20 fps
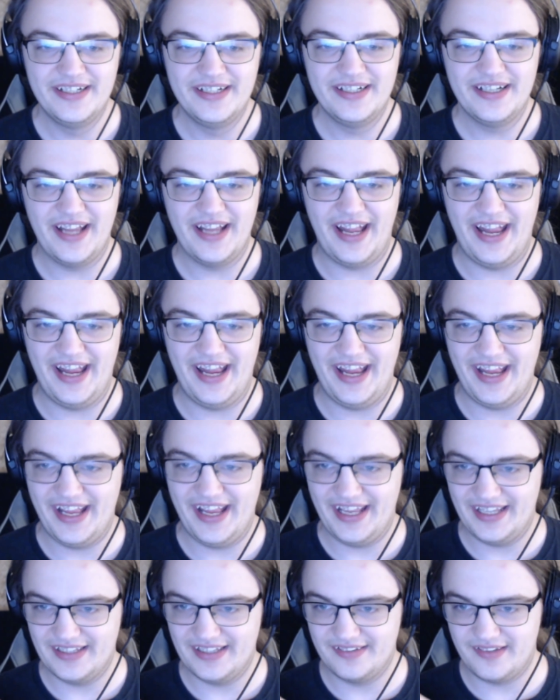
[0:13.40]

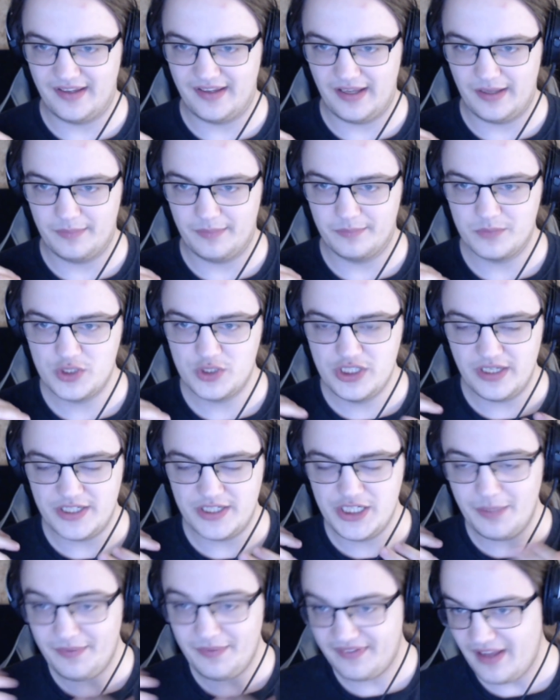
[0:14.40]
And
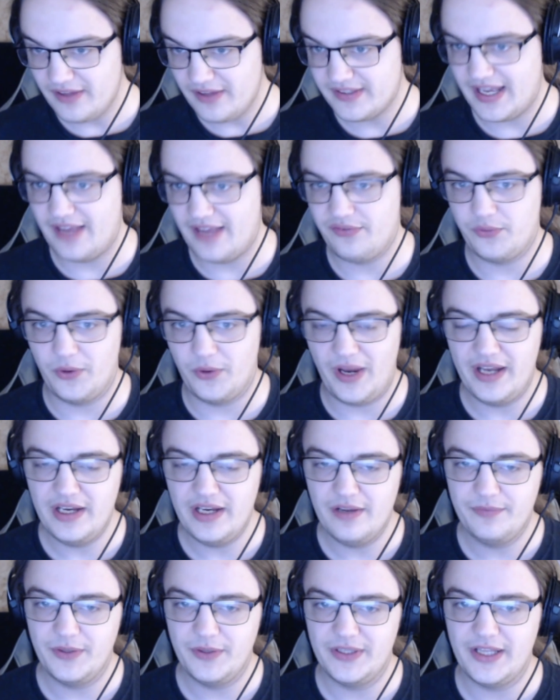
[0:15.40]
Jebus Outcast, for
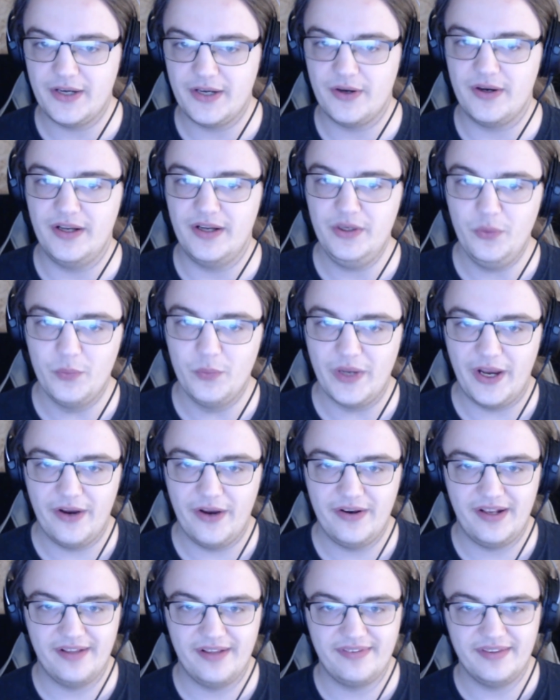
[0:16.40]
any of you that are
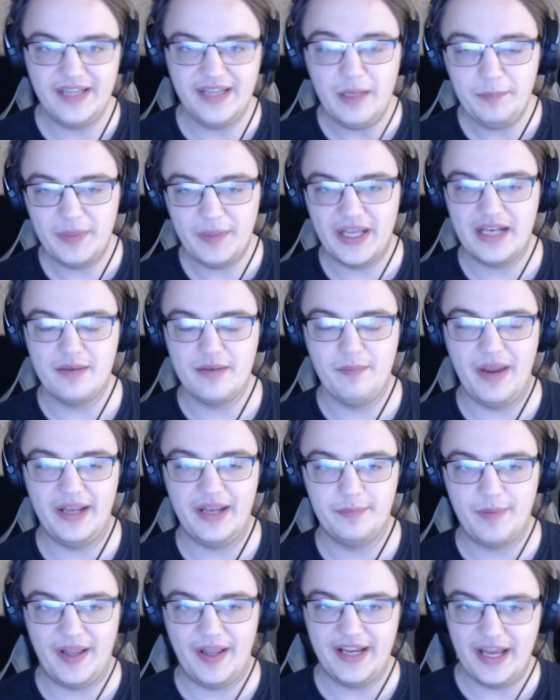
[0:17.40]
unaware, is a template
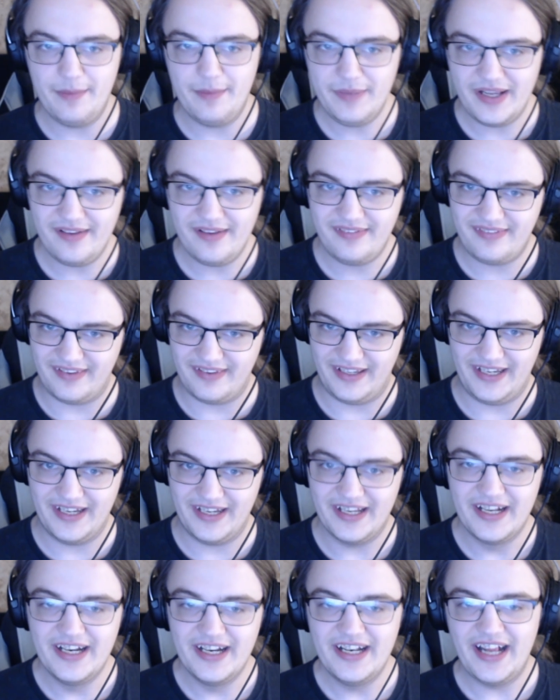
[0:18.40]
made by
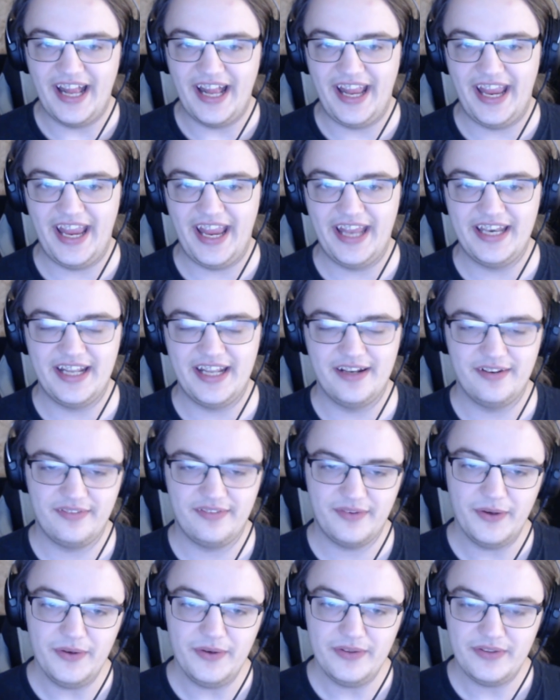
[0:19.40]
MKC, and in its
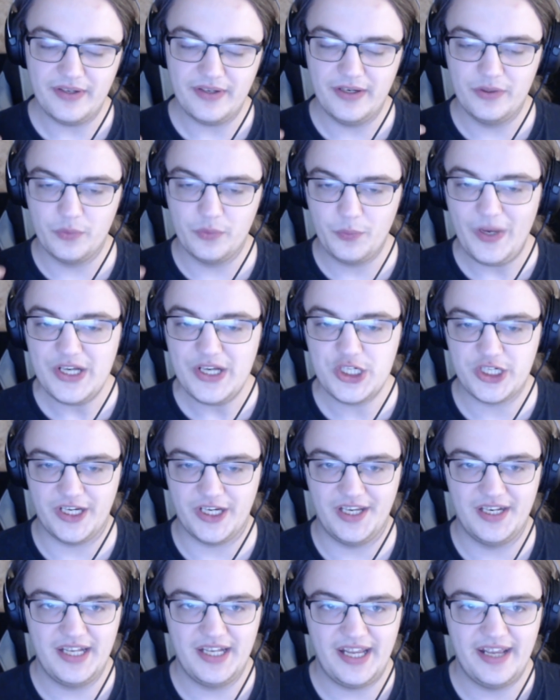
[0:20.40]
current
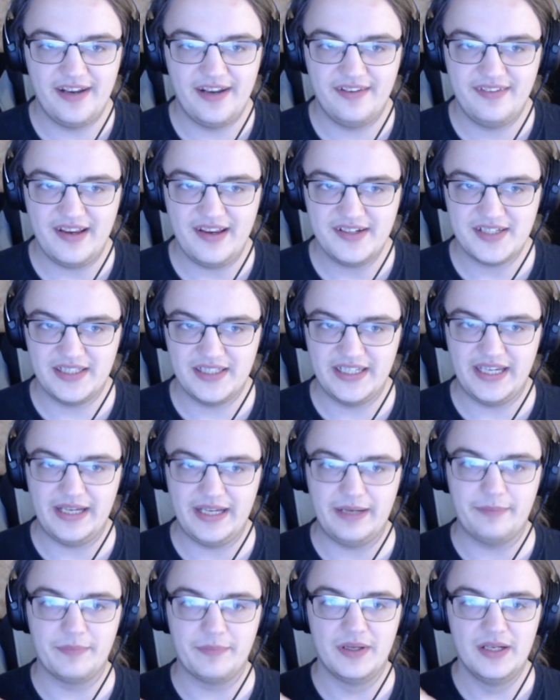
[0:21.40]
iteration it is
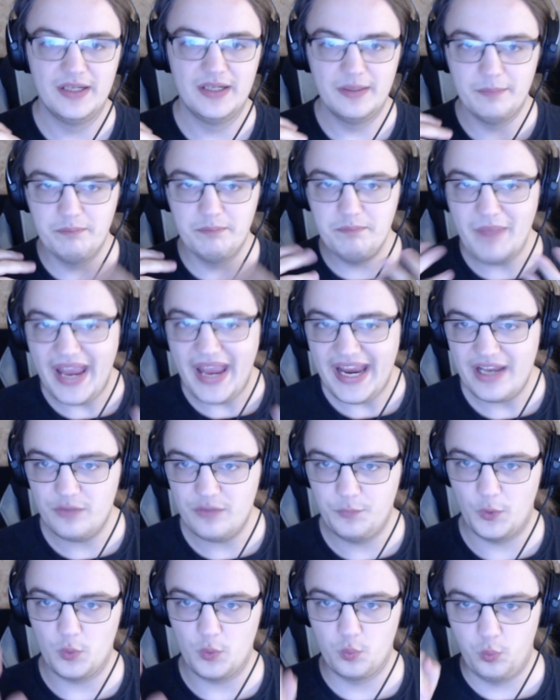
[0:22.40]
actually made
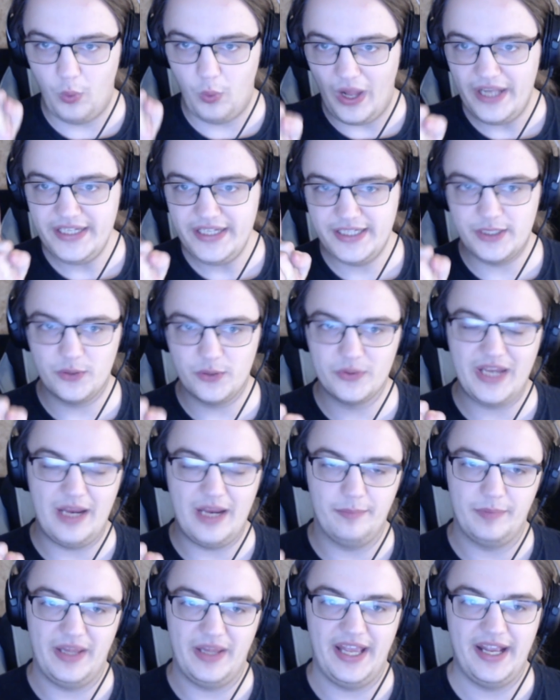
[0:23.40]
for one hero
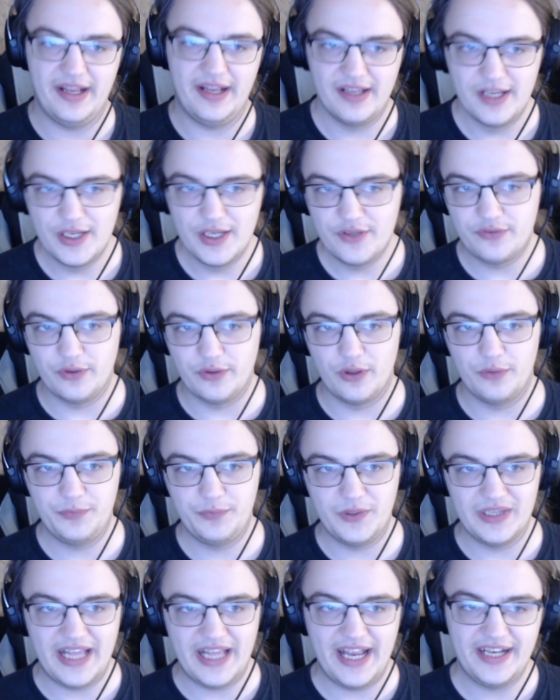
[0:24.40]
gameplay. So if
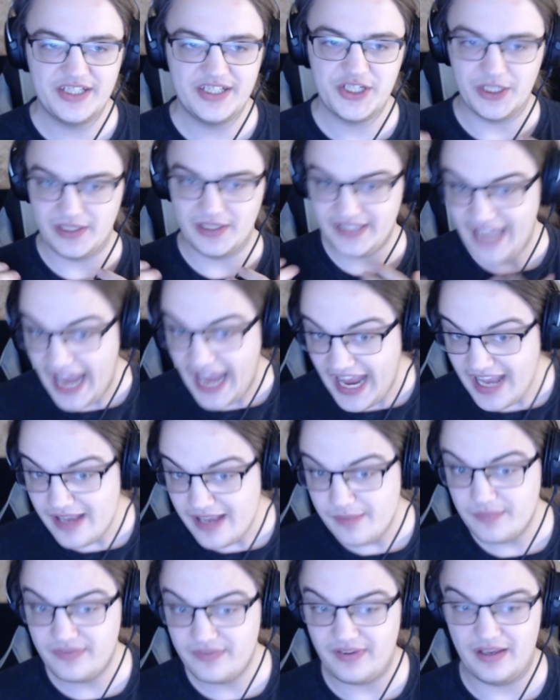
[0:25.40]
you like chill
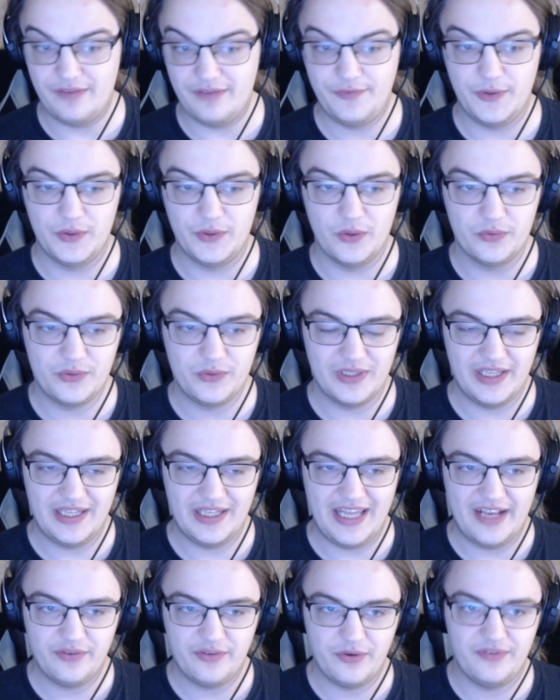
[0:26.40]
games, if you don't really
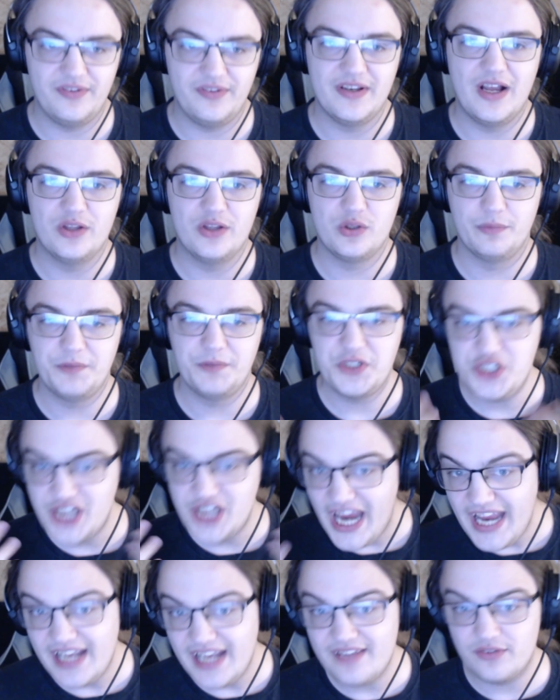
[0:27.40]
like stressing out over
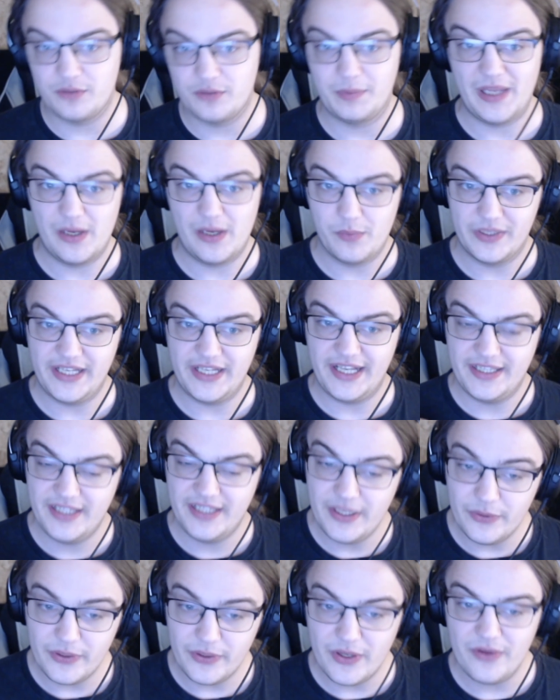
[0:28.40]
chains or playing with 8
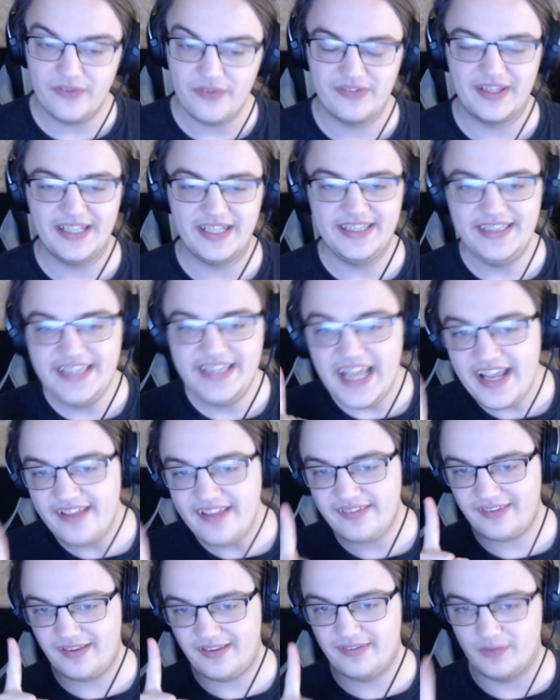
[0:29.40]
heroes, then
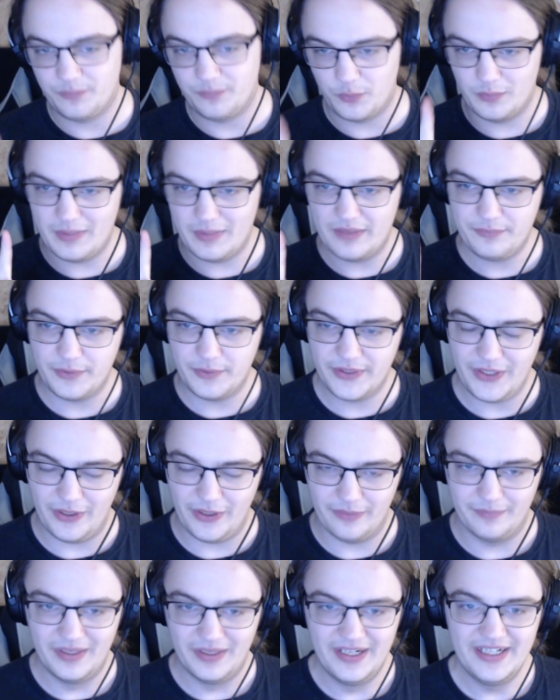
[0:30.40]
this is the format for
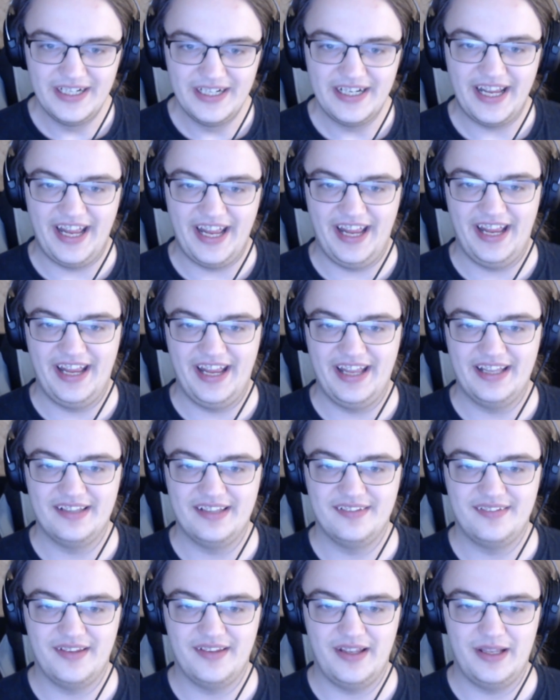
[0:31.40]
you.
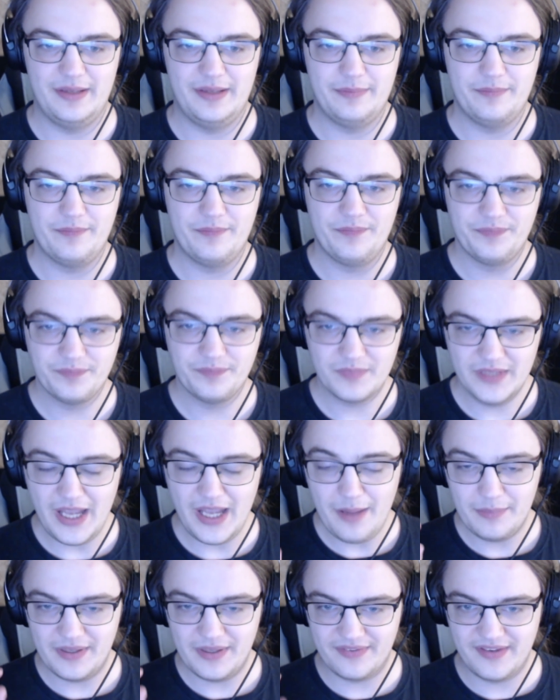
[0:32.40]
And
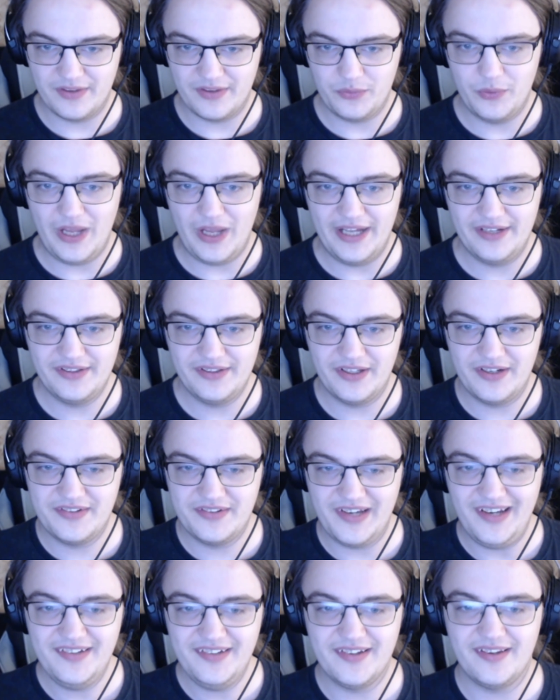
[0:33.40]
yeah, let's get right into the
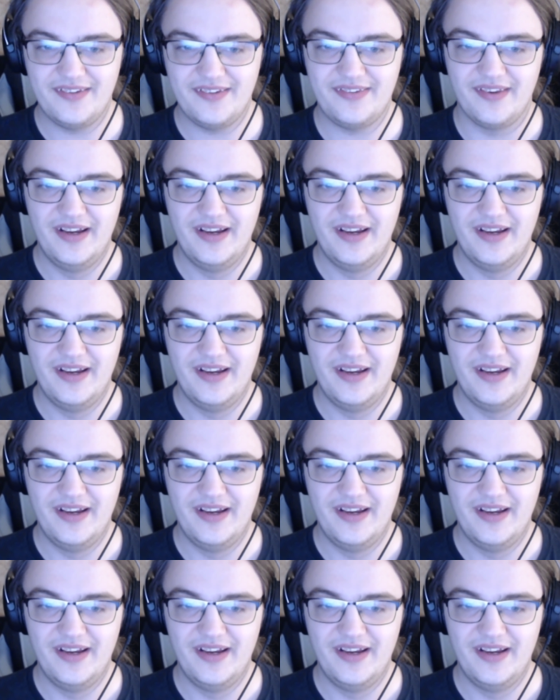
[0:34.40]
changes.